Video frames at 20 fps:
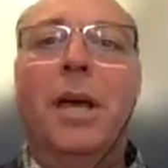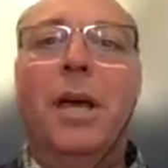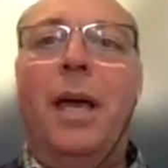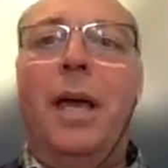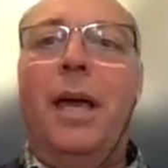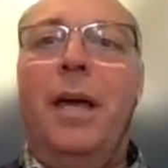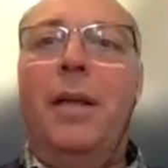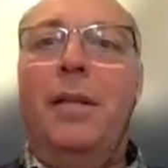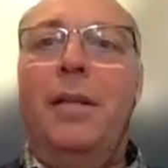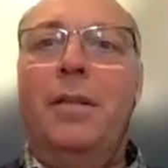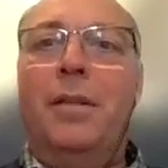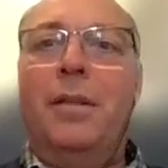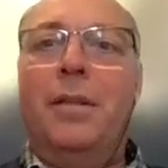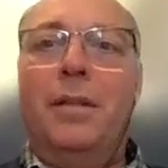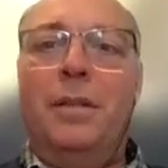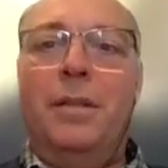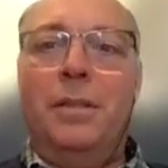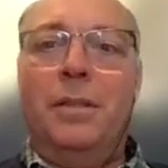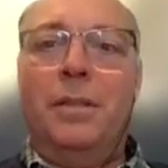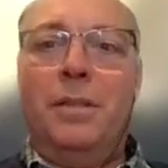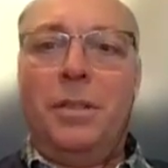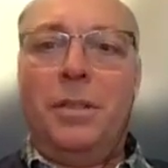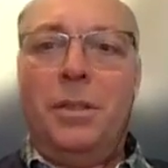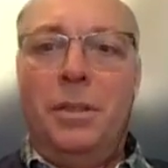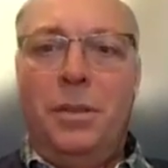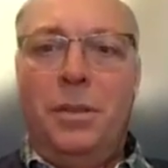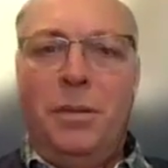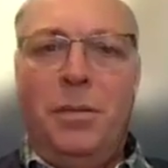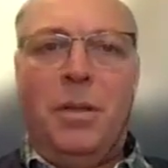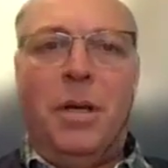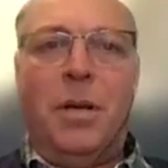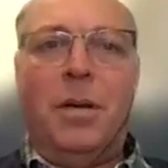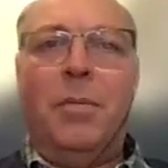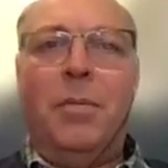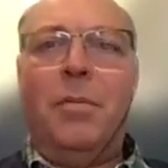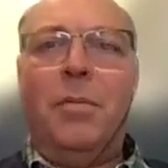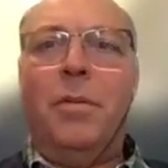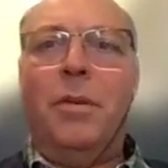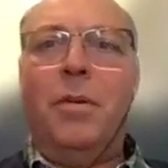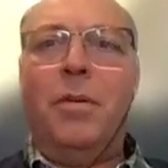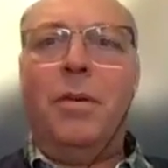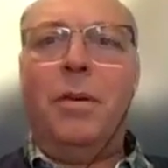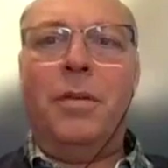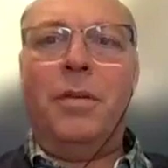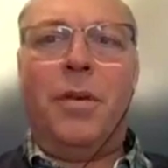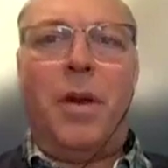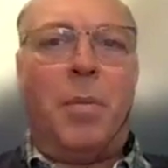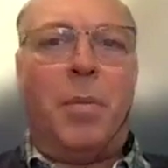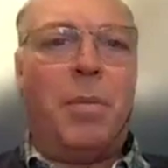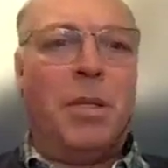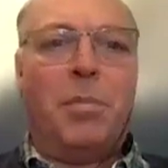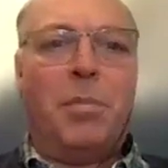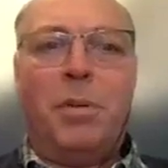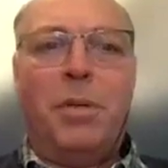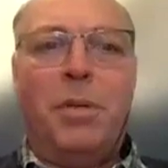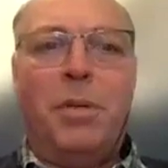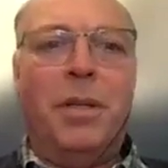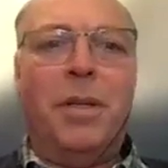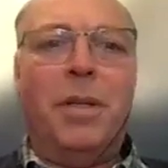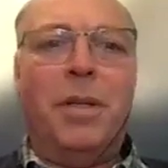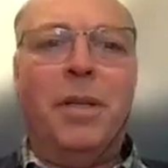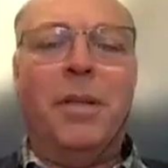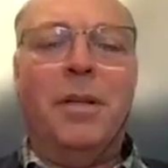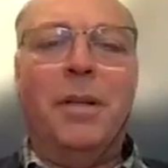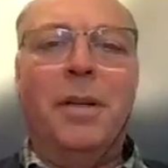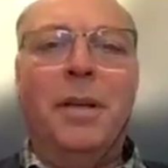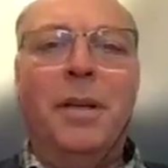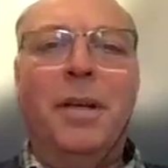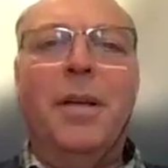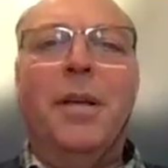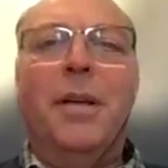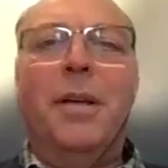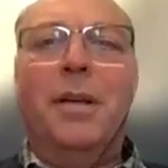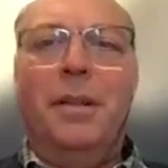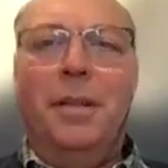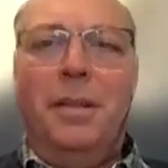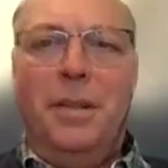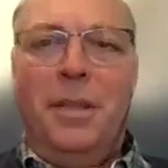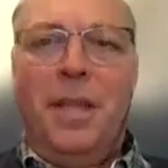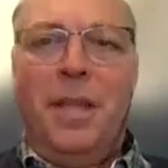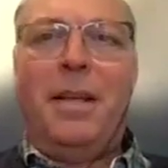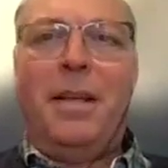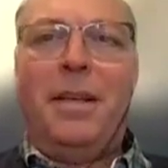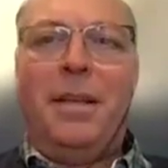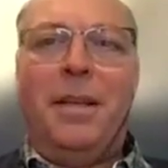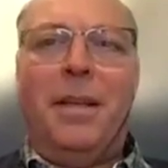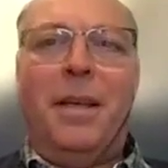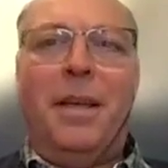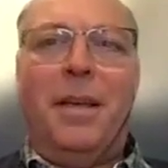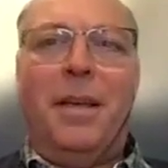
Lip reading: and there's still very rapid breathing, then